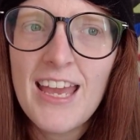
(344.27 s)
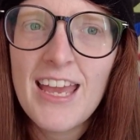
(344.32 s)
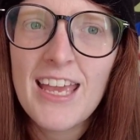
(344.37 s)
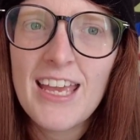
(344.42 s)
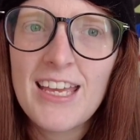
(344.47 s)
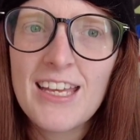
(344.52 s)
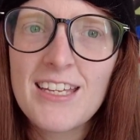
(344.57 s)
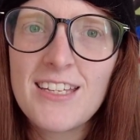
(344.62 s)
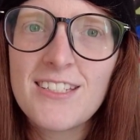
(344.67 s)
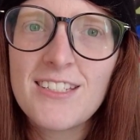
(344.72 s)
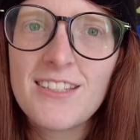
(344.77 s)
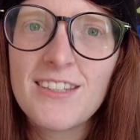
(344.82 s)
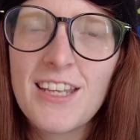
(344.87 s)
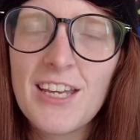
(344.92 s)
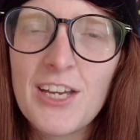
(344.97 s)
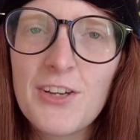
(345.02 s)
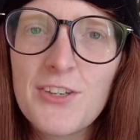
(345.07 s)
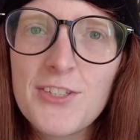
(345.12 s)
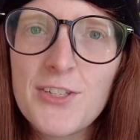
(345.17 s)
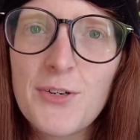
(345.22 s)
And
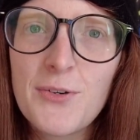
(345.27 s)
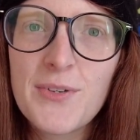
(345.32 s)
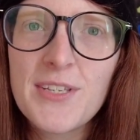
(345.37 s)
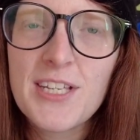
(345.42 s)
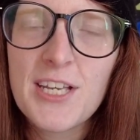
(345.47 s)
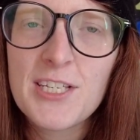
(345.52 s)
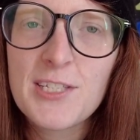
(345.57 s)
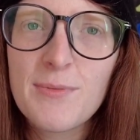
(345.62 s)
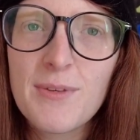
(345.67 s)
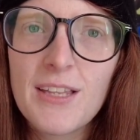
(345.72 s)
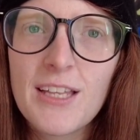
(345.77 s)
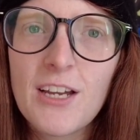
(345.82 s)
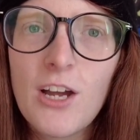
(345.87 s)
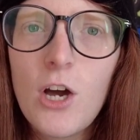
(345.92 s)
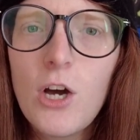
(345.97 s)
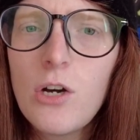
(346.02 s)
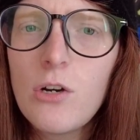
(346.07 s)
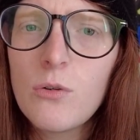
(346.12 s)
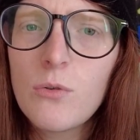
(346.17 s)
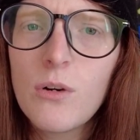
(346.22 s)
they also always ask me like,
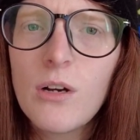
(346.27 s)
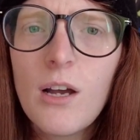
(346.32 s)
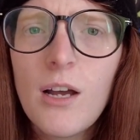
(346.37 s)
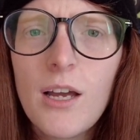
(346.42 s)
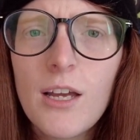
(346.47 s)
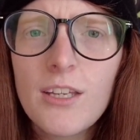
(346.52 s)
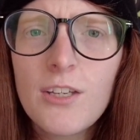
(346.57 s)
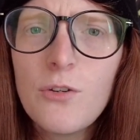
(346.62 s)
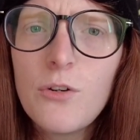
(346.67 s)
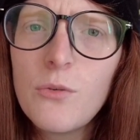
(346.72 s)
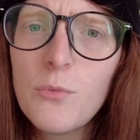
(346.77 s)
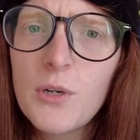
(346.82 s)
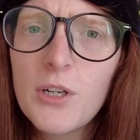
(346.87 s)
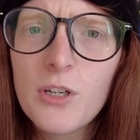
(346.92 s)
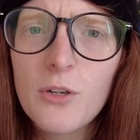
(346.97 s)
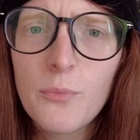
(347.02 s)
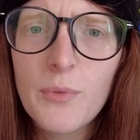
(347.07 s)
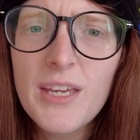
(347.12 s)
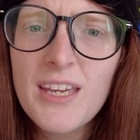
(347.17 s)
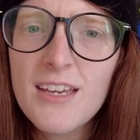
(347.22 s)
oh, you don't
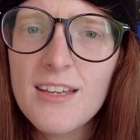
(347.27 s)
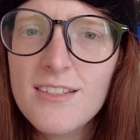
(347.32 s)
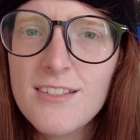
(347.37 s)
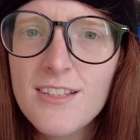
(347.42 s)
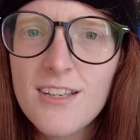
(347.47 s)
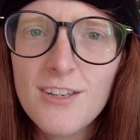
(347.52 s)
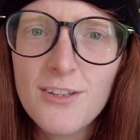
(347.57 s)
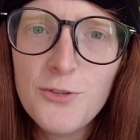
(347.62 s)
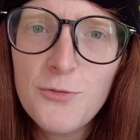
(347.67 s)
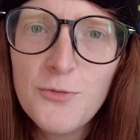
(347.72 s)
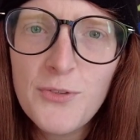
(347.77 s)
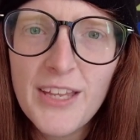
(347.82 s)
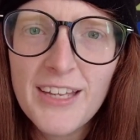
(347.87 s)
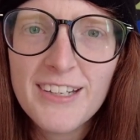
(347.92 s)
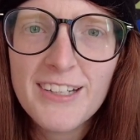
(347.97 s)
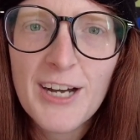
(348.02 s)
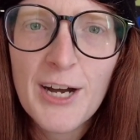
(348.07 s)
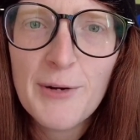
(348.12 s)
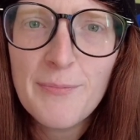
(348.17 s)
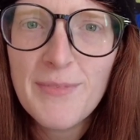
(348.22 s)
work on weekends. Can you
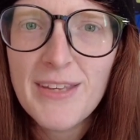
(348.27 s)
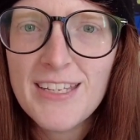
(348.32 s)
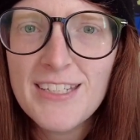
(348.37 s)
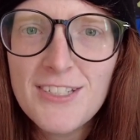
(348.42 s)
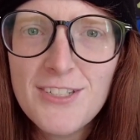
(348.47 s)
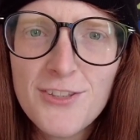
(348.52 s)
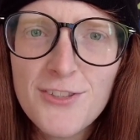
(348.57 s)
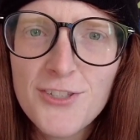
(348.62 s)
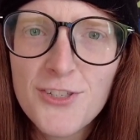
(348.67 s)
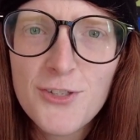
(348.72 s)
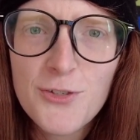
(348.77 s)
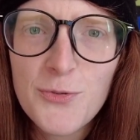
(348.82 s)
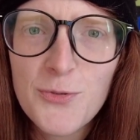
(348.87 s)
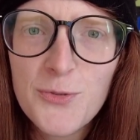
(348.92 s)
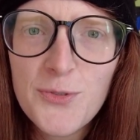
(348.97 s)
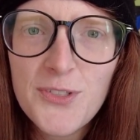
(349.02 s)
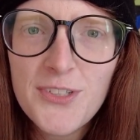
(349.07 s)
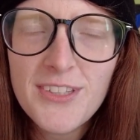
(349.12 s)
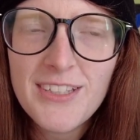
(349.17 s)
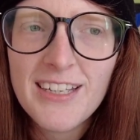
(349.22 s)
like come into the
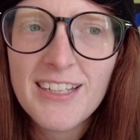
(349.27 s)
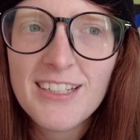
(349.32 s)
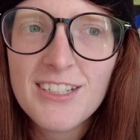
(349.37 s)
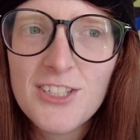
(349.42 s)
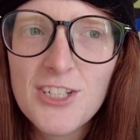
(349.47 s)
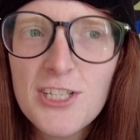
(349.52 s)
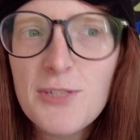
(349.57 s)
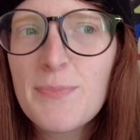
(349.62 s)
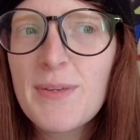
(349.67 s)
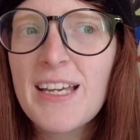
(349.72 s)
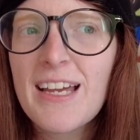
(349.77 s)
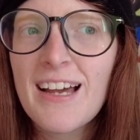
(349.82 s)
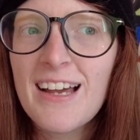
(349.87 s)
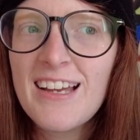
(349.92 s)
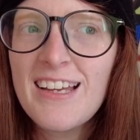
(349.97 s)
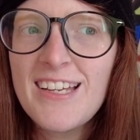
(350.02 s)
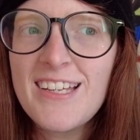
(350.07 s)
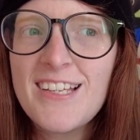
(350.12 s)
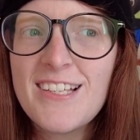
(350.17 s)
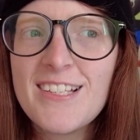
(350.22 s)
school? Like, just
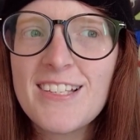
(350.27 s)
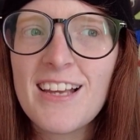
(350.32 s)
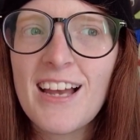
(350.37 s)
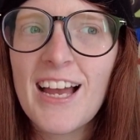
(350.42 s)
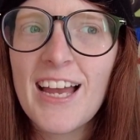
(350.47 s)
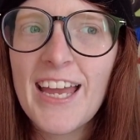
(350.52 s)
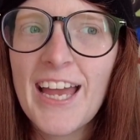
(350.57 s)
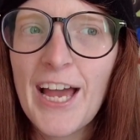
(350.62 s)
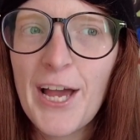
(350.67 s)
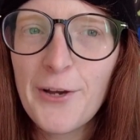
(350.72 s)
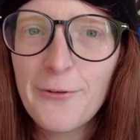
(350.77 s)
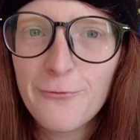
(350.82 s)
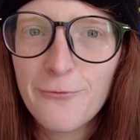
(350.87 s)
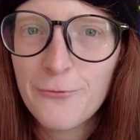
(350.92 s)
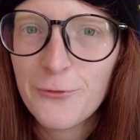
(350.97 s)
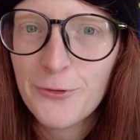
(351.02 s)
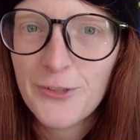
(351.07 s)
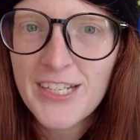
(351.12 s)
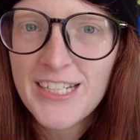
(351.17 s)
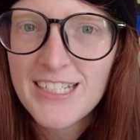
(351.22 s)
because I have
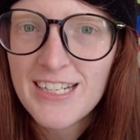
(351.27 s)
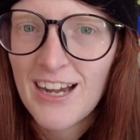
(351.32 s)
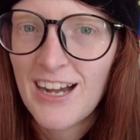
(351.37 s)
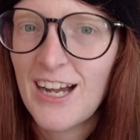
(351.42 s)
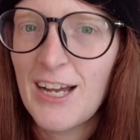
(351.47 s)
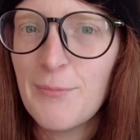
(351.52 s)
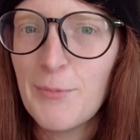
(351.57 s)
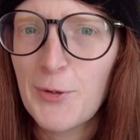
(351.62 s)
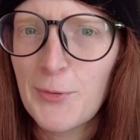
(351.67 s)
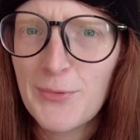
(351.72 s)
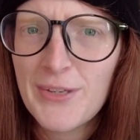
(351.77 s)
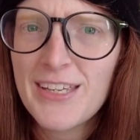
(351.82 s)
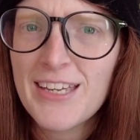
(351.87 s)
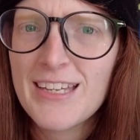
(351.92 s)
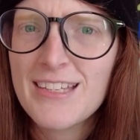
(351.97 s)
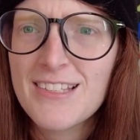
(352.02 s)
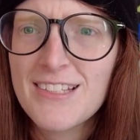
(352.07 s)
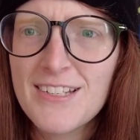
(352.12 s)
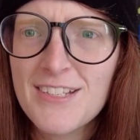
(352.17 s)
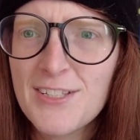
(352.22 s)
free time on
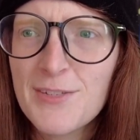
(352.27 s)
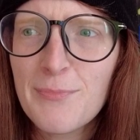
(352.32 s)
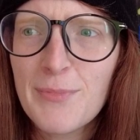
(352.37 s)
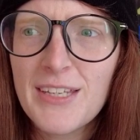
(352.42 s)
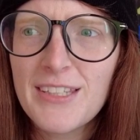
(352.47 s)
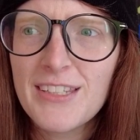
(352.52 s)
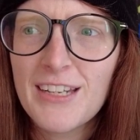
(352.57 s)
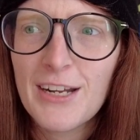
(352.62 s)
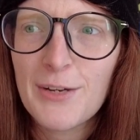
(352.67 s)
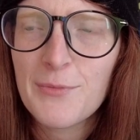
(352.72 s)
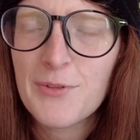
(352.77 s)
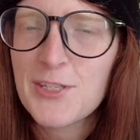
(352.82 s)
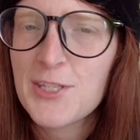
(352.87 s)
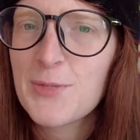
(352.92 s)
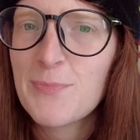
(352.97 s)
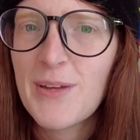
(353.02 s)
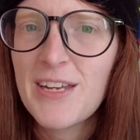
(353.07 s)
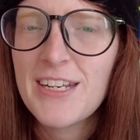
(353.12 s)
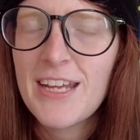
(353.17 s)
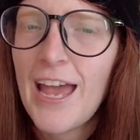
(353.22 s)
weekends doesn't mean that I want to
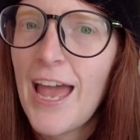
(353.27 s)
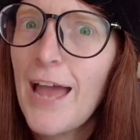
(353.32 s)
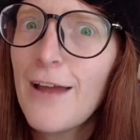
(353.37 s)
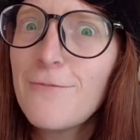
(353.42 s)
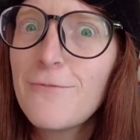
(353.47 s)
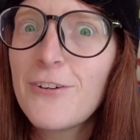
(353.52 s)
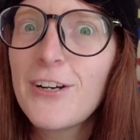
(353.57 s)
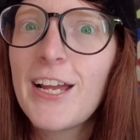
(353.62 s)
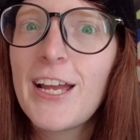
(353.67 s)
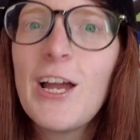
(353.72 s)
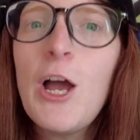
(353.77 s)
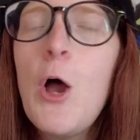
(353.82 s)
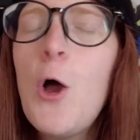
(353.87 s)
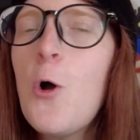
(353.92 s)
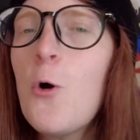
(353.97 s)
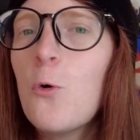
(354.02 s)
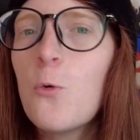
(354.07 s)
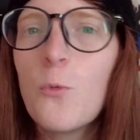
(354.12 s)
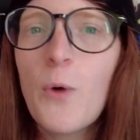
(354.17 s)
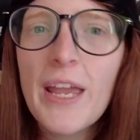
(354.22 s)
spend every
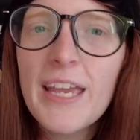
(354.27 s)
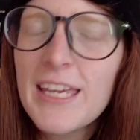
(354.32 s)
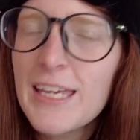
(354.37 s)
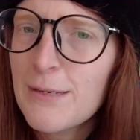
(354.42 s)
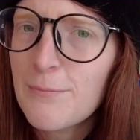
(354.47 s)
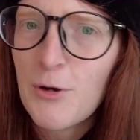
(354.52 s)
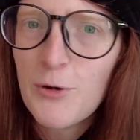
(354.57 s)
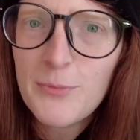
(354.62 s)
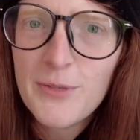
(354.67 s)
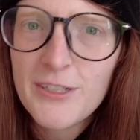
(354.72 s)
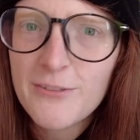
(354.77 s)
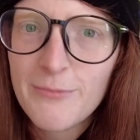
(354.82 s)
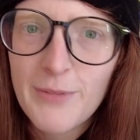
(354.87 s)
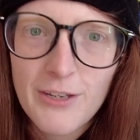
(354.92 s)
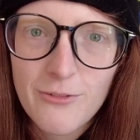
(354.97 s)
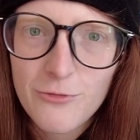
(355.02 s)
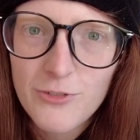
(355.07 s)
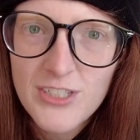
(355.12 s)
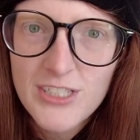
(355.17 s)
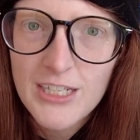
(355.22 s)
waking moment of
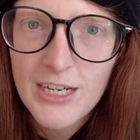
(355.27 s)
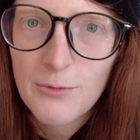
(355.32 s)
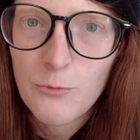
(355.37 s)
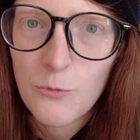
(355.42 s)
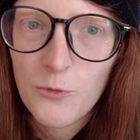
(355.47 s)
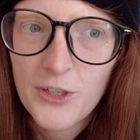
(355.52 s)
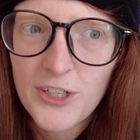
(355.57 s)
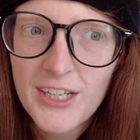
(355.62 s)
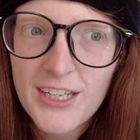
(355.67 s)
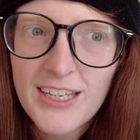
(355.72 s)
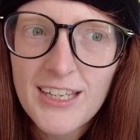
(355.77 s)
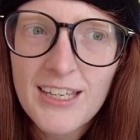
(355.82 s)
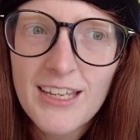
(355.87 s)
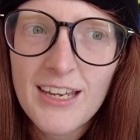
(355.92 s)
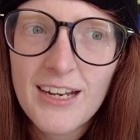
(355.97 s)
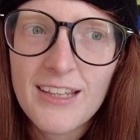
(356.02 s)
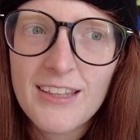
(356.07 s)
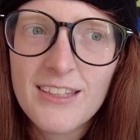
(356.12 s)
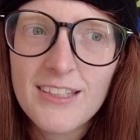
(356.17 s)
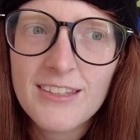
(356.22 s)
my free time working.
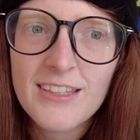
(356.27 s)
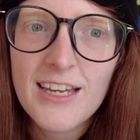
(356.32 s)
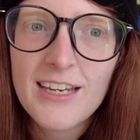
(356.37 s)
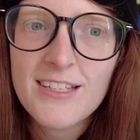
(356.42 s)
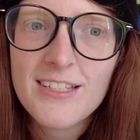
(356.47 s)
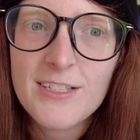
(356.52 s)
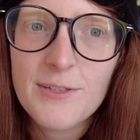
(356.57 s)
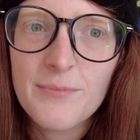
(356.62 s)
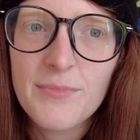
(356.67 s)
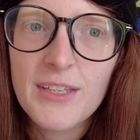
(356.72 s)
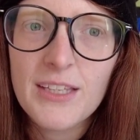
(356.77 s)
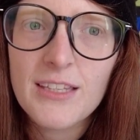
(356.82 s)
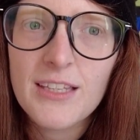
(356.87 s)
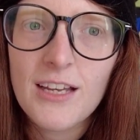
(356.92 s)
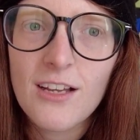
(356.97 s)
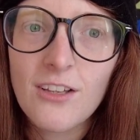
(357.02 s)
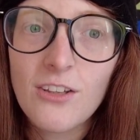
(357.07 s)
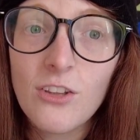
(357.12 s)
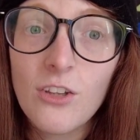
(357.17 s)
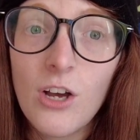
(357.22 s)
And I think that is something
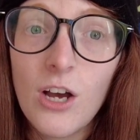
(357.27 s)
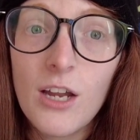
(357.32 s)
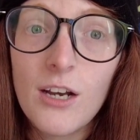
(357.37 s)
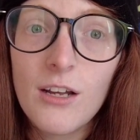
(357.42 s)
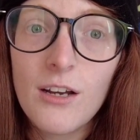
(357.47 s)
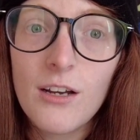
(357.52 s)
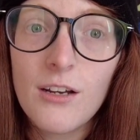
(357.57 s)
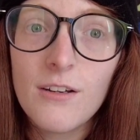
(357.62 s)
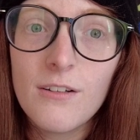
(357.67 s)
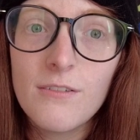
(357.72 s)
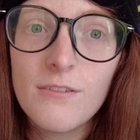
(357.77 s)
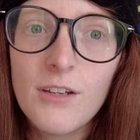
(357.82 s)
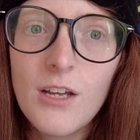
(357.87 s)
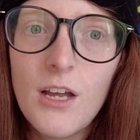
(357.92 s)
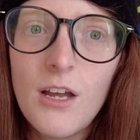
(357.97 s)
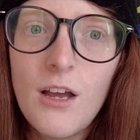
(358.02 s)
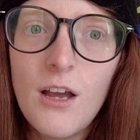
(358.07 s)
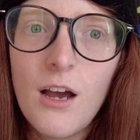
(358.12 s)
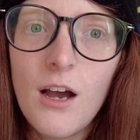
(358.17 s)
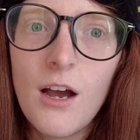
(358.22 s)
that a lot of
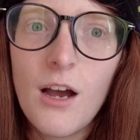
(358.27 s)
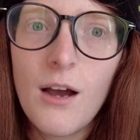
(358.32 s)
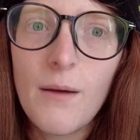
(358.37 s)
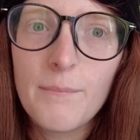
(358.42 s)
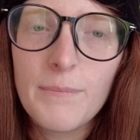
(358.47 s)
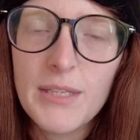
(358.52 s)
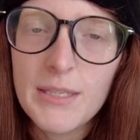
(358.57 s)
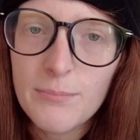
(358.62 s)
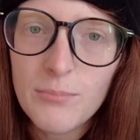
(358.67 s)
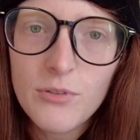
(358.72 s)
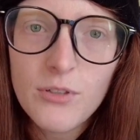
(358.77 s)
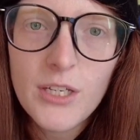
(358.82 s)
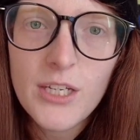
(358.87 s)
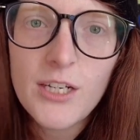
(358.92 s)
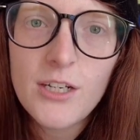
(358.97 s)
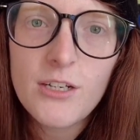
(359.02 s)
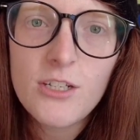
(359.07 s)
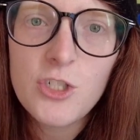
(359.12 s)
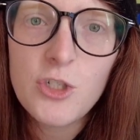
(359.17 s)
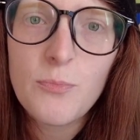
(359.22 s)
people
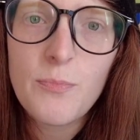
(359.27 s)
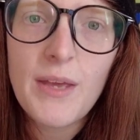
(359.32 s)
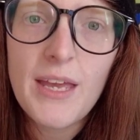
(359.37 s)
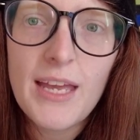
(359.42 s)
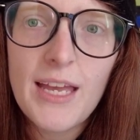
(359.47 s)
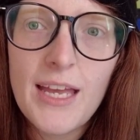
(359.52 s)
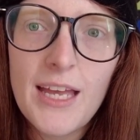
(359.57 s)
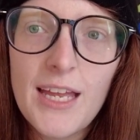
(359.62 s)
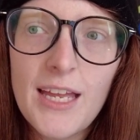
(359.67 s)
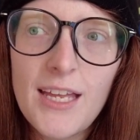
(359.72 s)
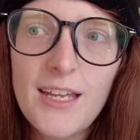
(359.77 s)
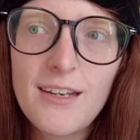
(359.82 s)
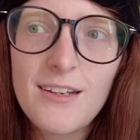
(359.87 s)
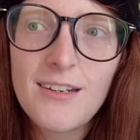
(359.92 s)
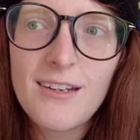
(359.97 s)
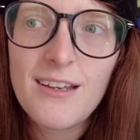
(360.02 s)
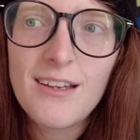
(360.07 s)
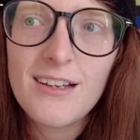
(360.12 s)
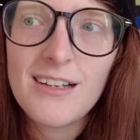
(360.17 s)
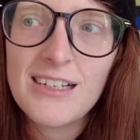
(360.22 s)
here in
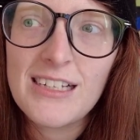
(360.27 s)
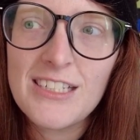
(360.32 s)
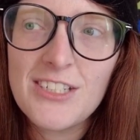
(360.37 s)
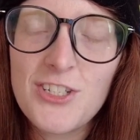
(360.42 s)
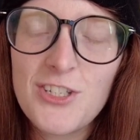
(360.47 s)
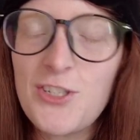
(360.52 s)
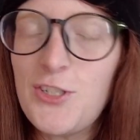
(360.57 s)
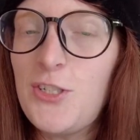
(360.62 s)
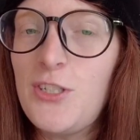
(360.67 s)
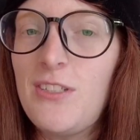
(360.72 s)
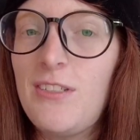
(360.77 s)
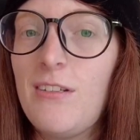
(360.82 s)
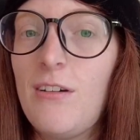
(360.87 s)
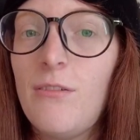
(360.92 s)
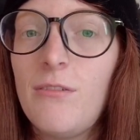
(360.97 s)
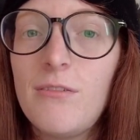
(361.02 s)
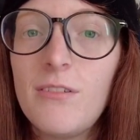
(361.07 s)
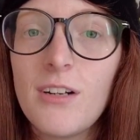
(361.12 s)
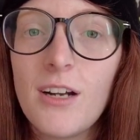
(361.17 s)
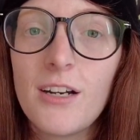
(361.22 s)
Japan just
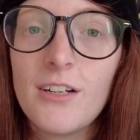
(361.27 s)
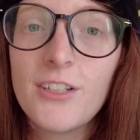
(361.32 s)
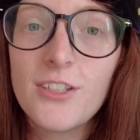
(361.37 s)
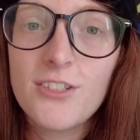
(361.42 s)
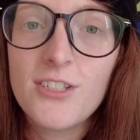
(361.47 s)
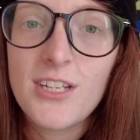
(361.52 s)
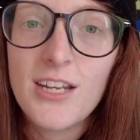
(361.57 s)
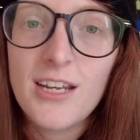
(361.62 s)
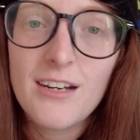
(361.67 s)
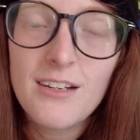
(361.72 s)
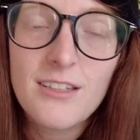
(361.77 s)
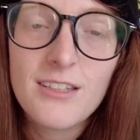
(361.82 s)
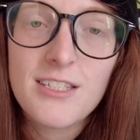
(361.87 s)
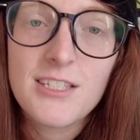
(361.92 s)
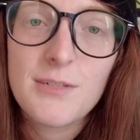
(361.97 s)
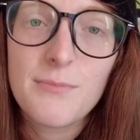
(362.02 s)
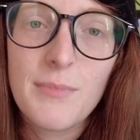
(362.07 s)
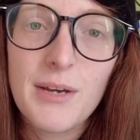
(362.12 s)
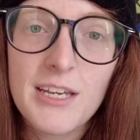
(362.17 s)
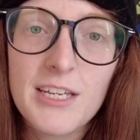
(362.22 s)
don't understand, at
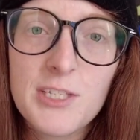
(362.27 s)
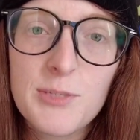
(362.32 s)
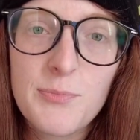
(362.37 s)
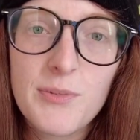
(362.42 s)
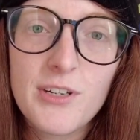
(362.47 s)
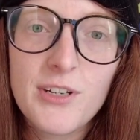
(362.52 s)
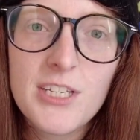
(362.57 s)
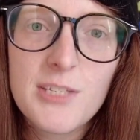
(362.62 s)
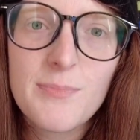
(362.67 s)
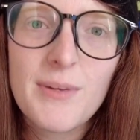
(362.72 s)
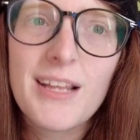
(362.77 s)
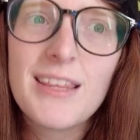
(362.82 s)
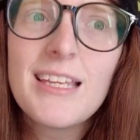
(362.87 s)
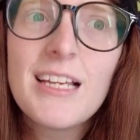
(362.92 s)
least in my experience. But I